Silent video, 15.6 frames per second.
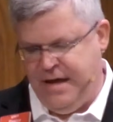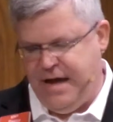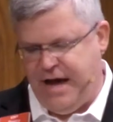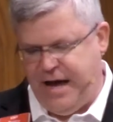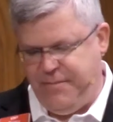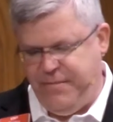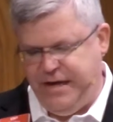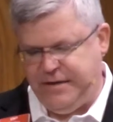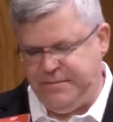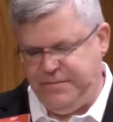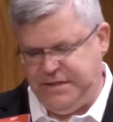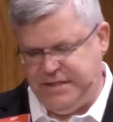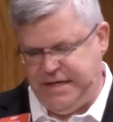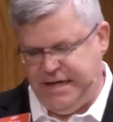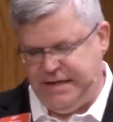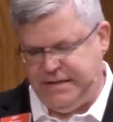I make
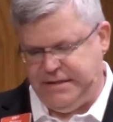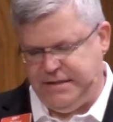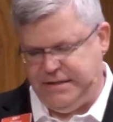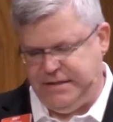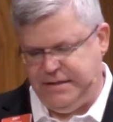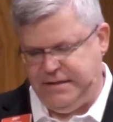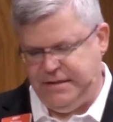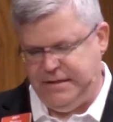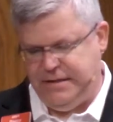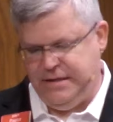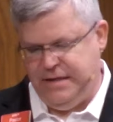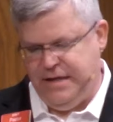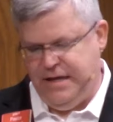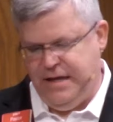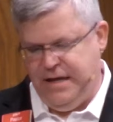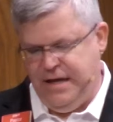mistakes.
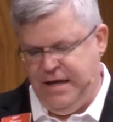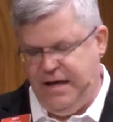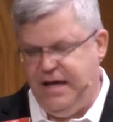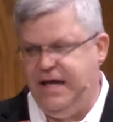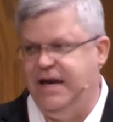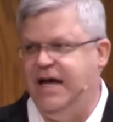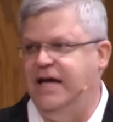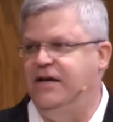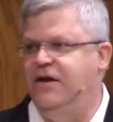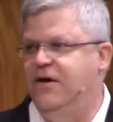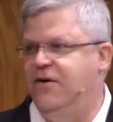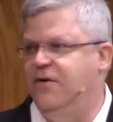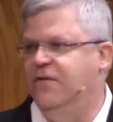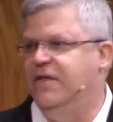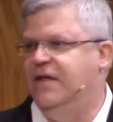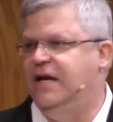And I
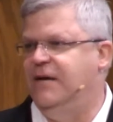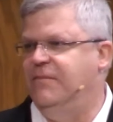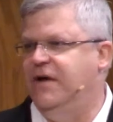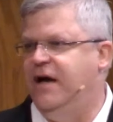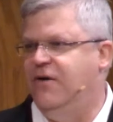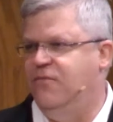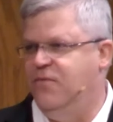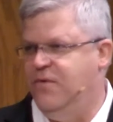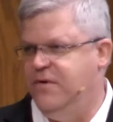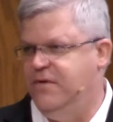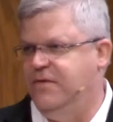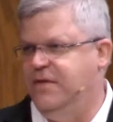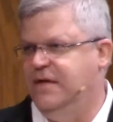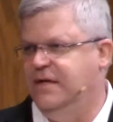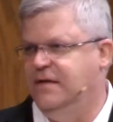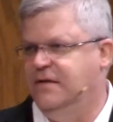know that I'm not
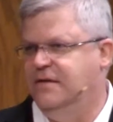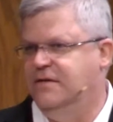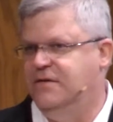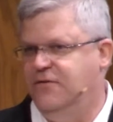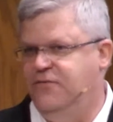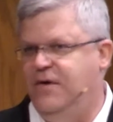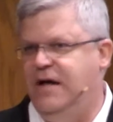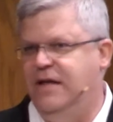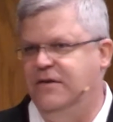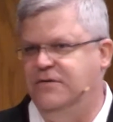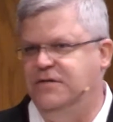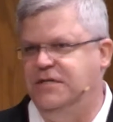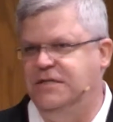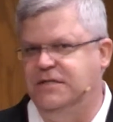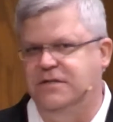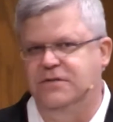worthy to follow
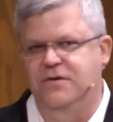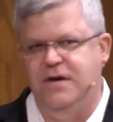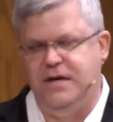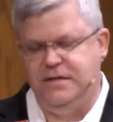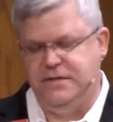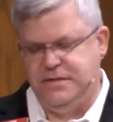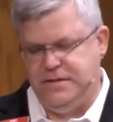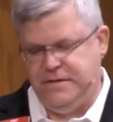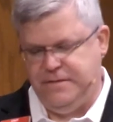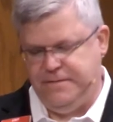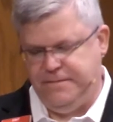Jesus Christ.